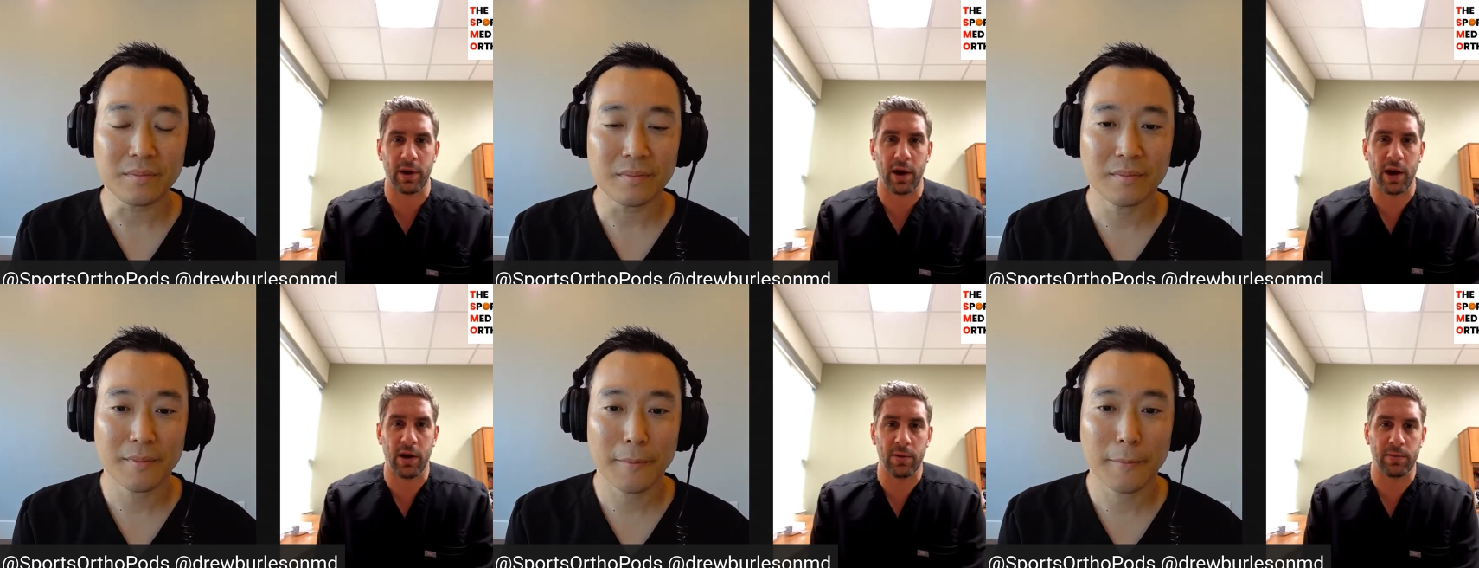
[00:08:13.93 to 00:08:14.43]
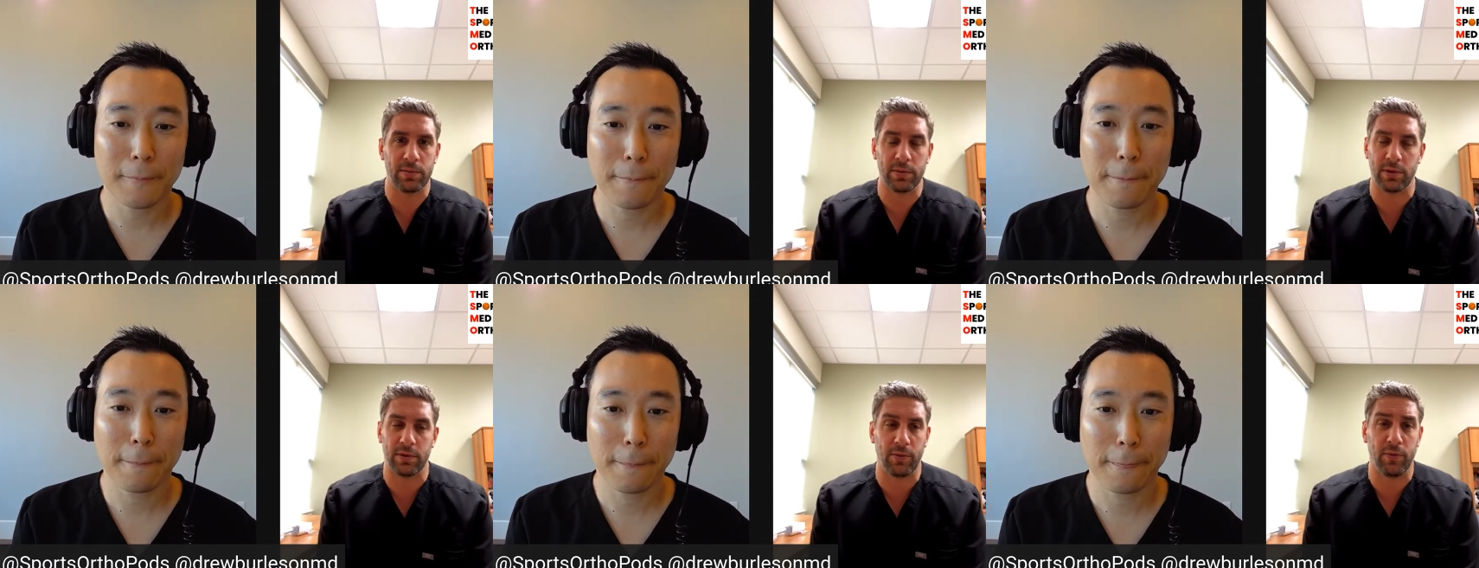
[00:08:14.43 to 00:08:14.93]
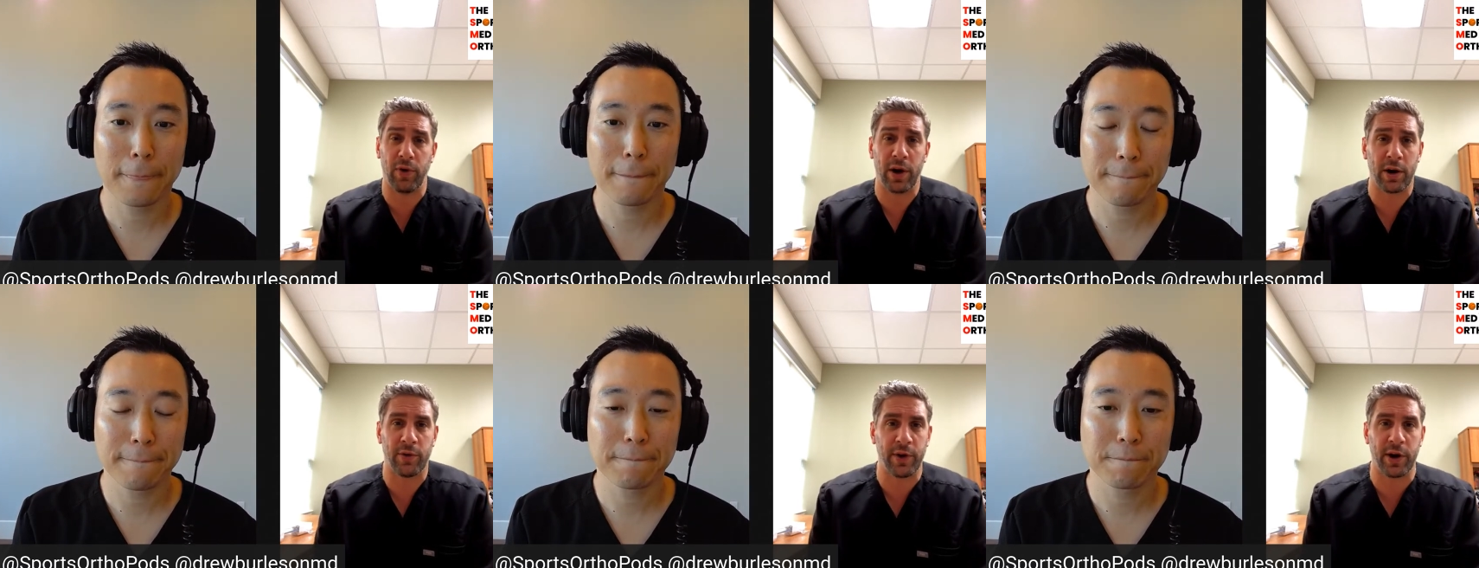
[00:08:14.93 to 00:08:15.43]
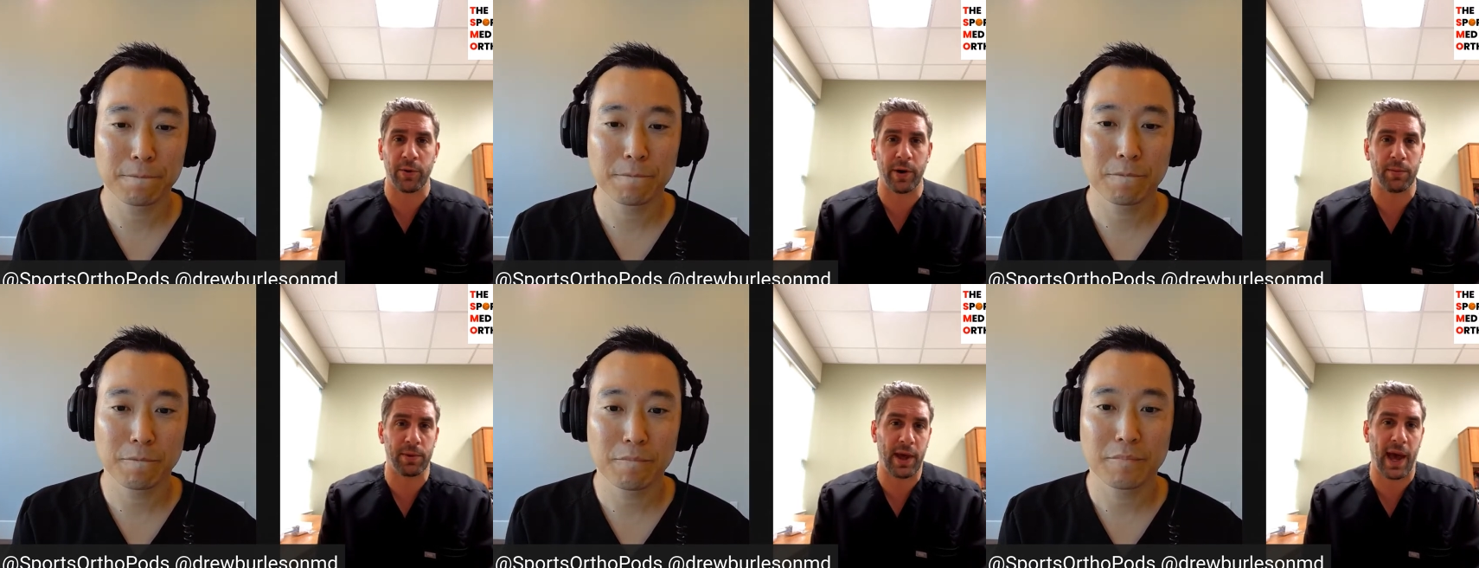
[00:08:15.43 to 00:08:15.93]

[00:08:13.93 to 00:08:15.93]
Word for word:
Speaker 1: um, it's very, very rare. I mean, it